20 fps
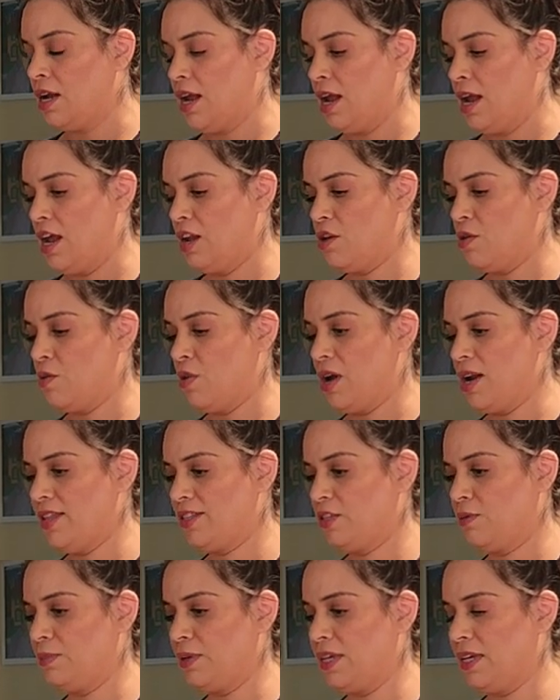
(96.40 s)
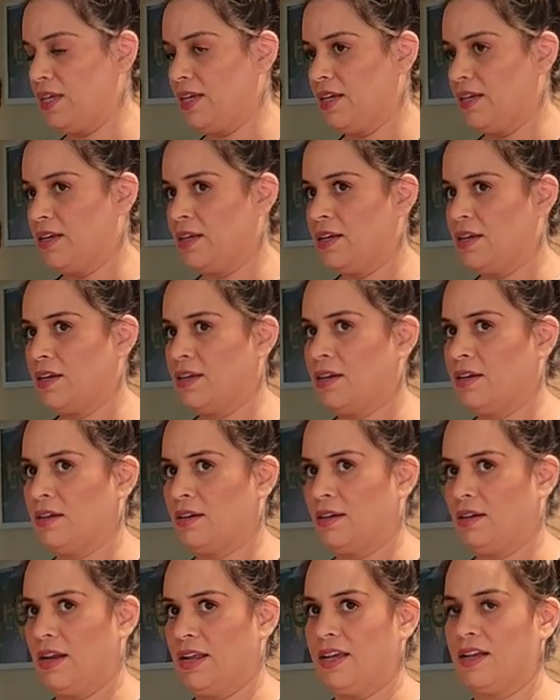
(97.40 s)
And you want it to be
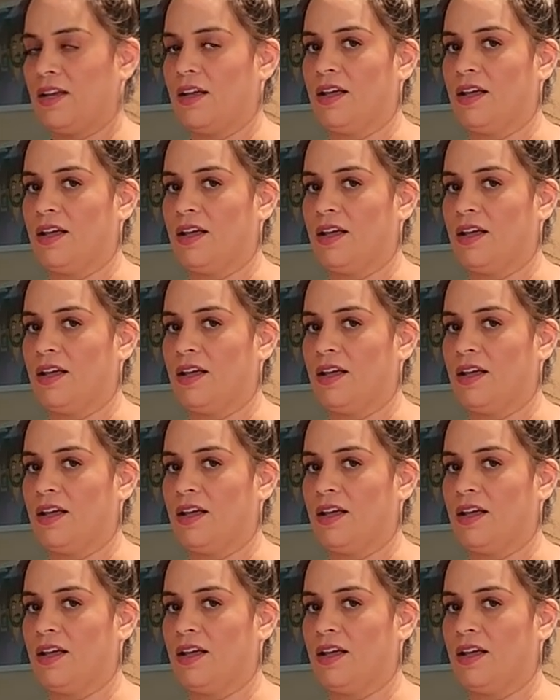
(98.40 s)
like